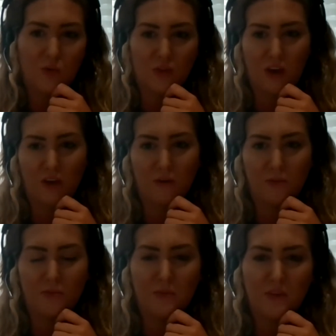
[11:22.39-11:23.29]
so
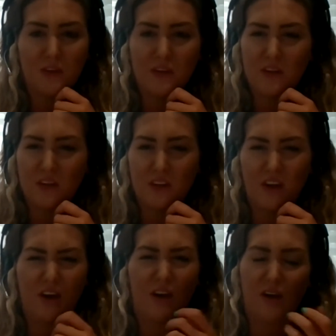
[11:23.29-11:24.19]

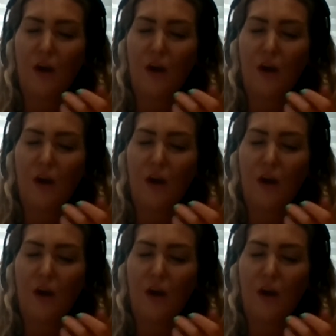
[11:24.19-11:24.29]
uh,